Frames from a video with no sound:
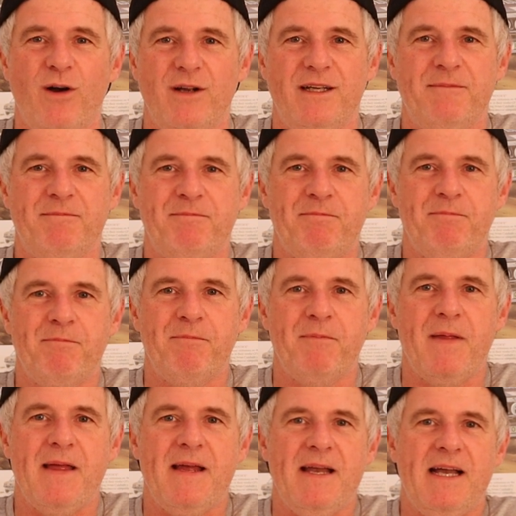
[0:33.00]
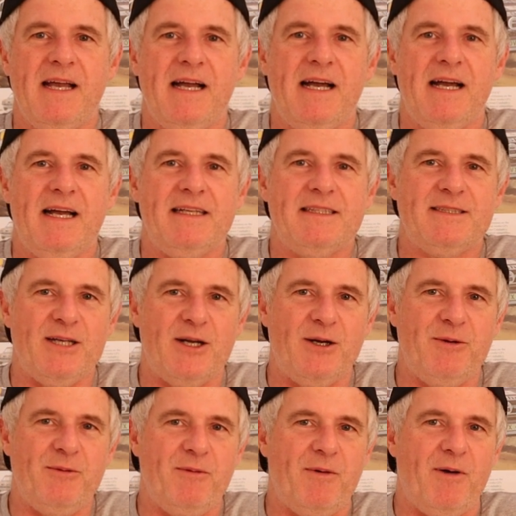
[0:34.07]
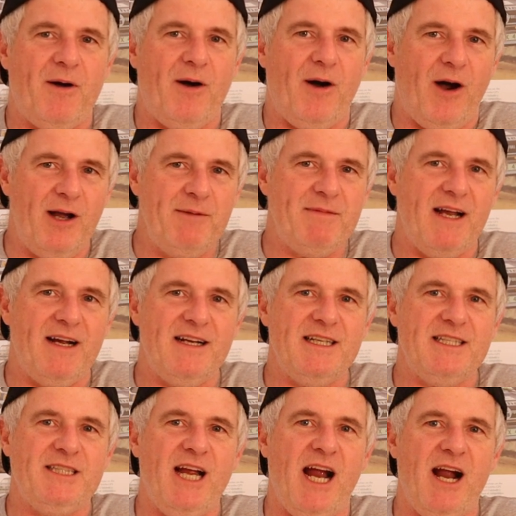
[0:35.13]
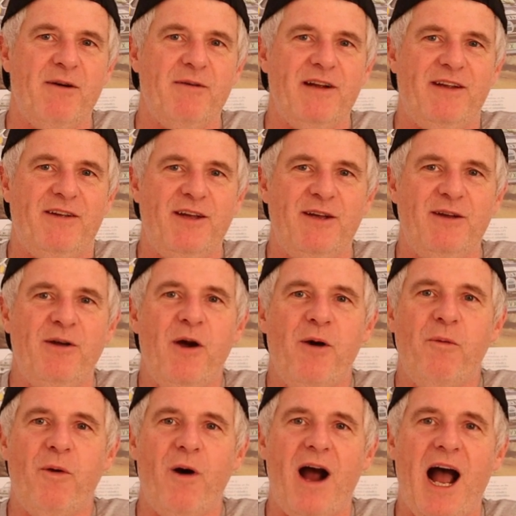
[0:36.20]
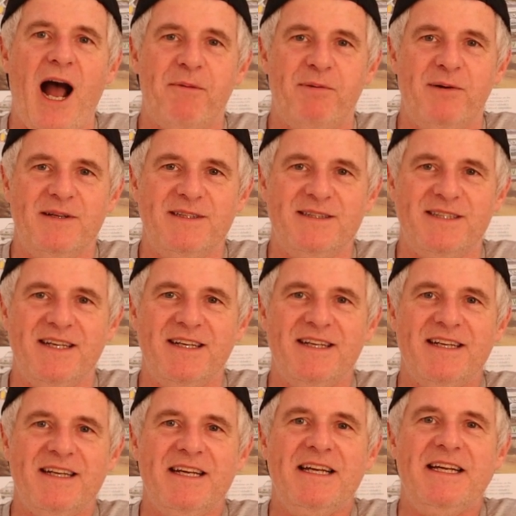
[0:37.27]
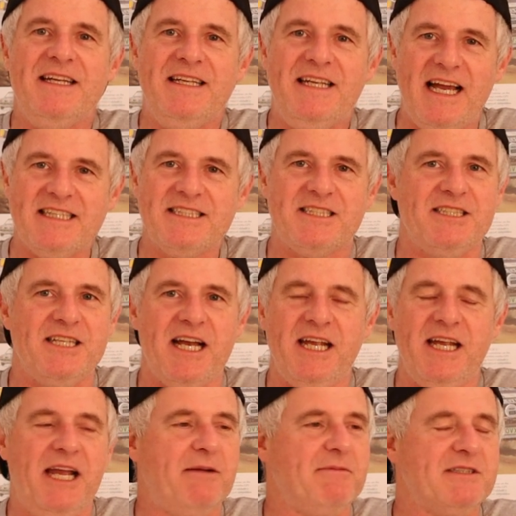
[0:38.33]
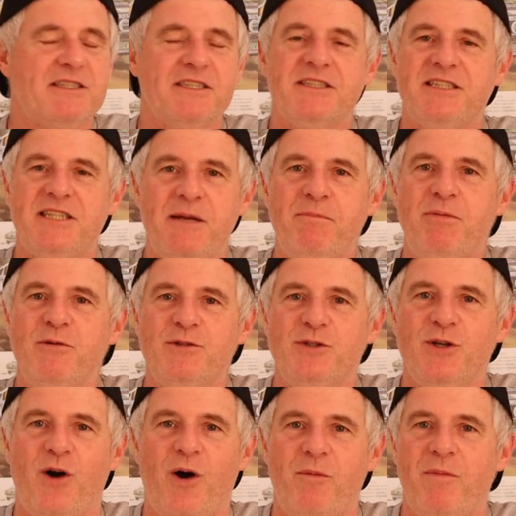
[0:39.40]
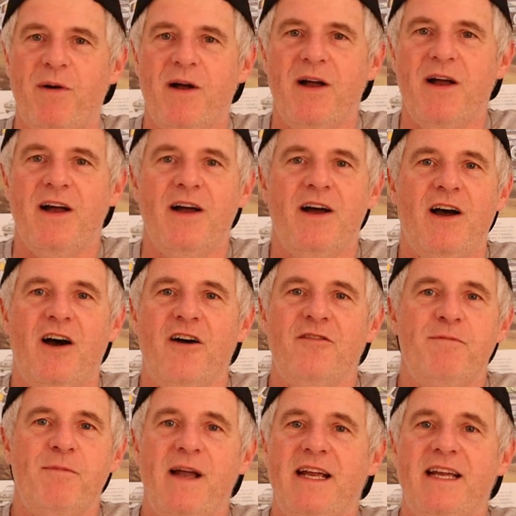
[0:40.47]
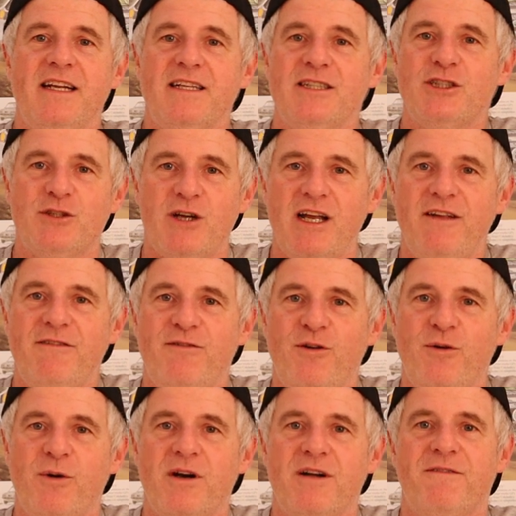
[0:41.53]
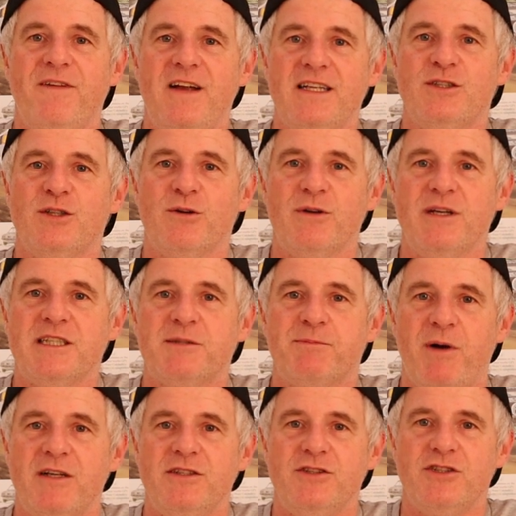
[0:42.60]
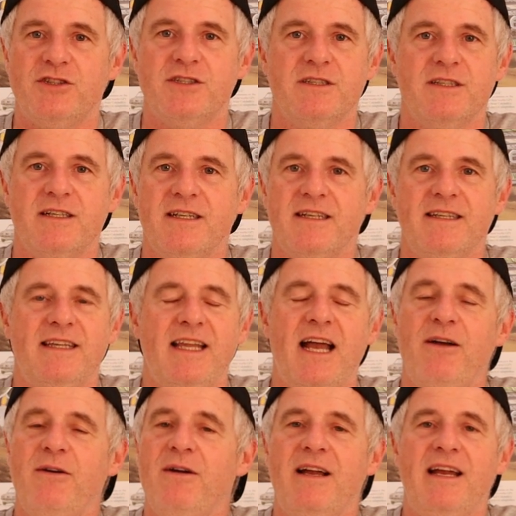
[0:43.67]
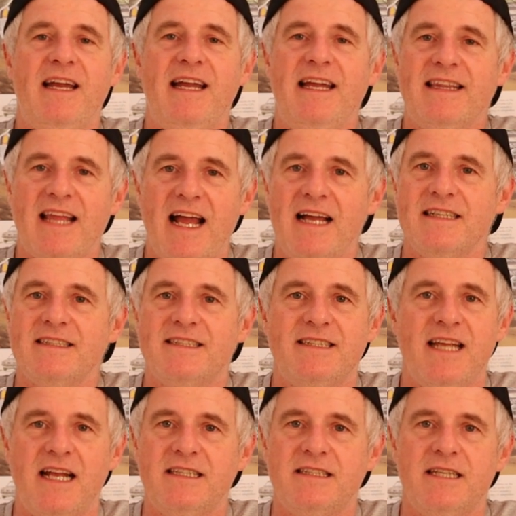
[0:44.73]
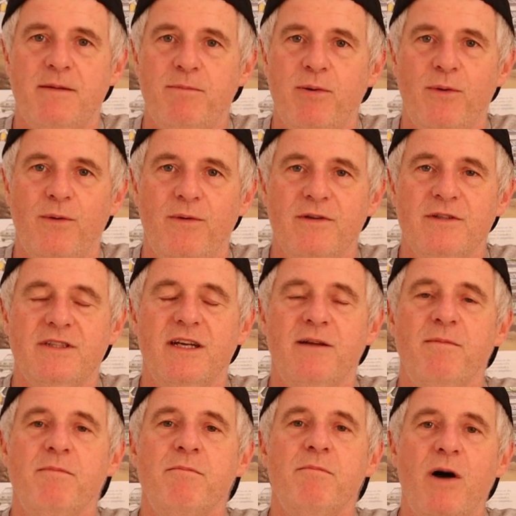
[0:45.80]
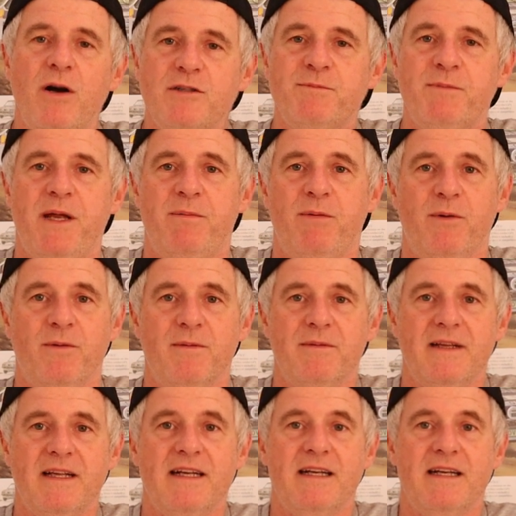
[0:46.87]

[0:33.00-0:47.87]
right. So I'm now going to share with you what happened. Yesterday, it was a simple job of making a straightforward Victoria sponge. Now, that is dead simple to most people.